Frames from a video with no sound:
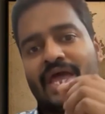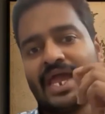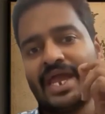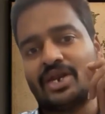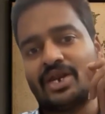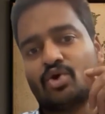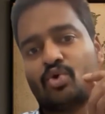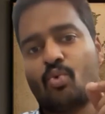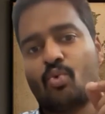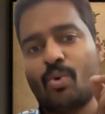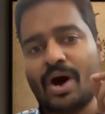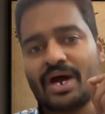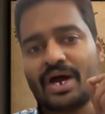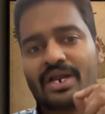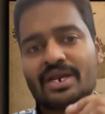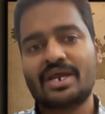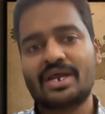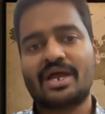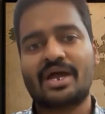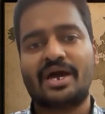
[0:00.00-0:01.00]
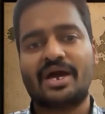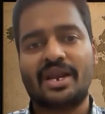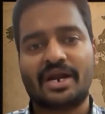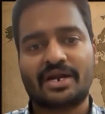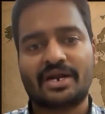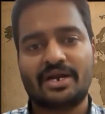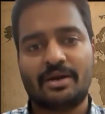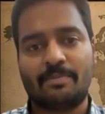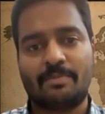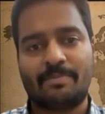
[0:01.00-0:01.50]
into one
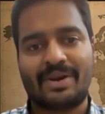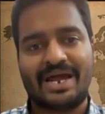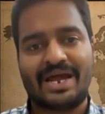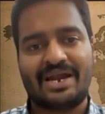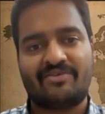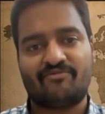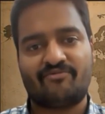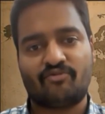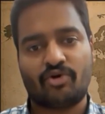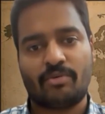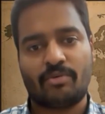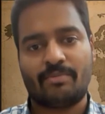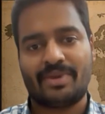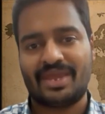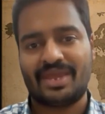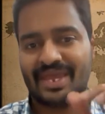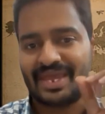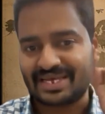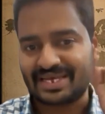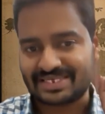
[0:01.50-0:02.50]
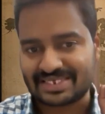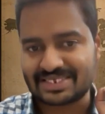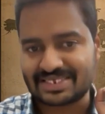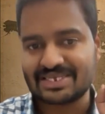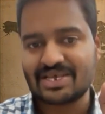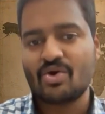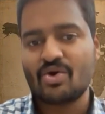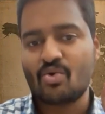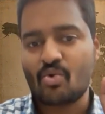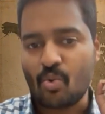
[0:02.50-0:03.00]
connected platform. Yes,
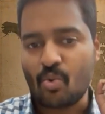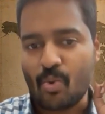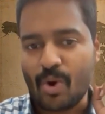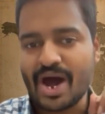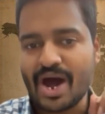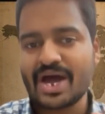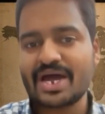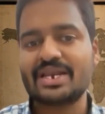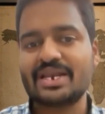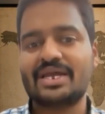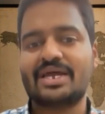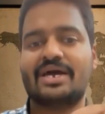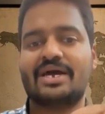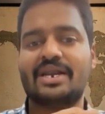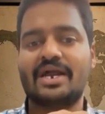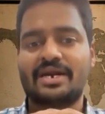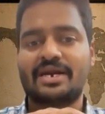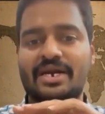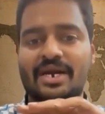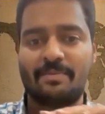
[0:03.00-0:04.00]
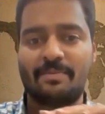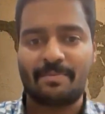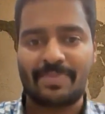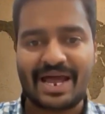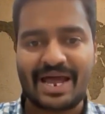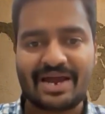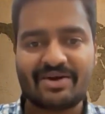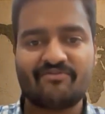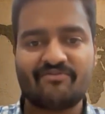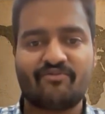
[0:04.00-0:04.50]
one connected
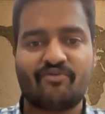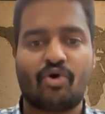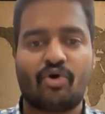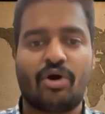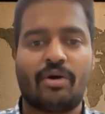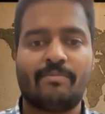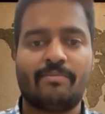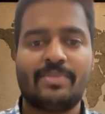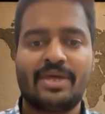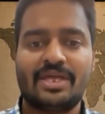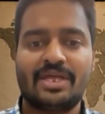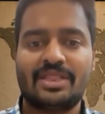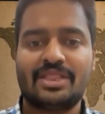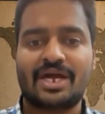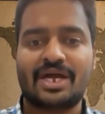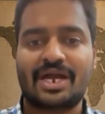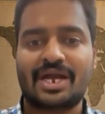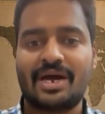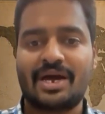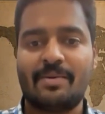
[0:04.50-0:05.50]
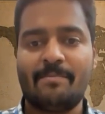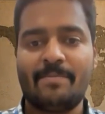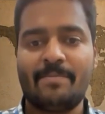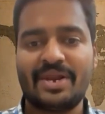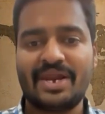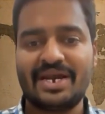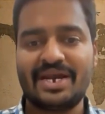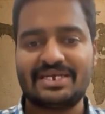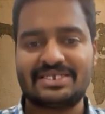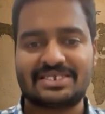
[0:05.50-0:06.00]
platform. The
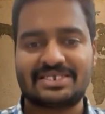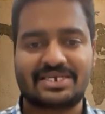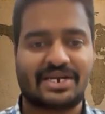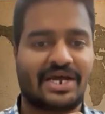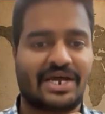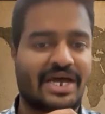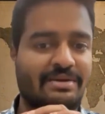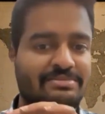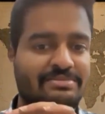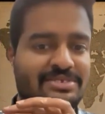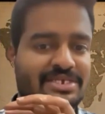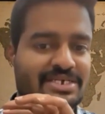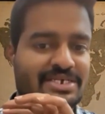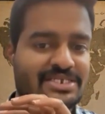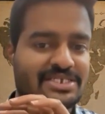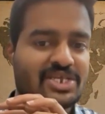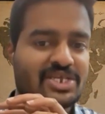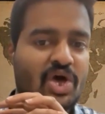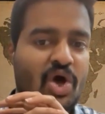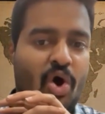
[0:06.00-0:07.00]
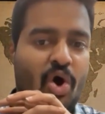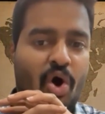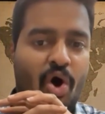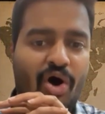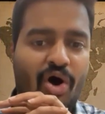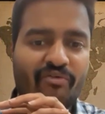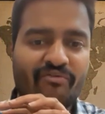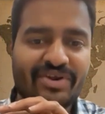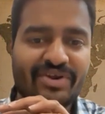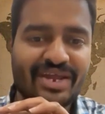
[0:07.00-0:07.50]
company describes its
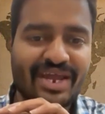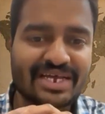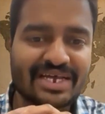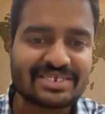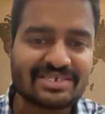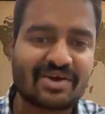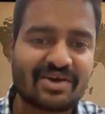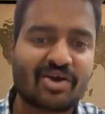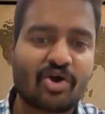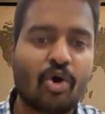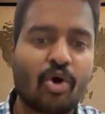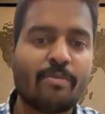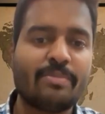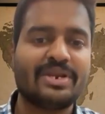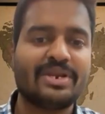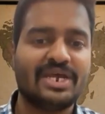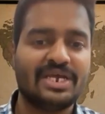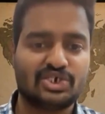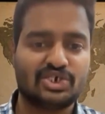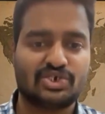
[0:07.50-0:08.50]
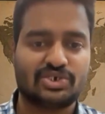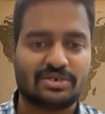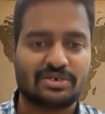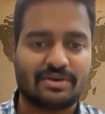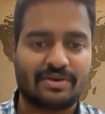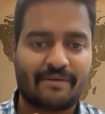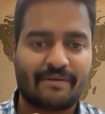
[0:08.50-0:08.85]
offering as a combination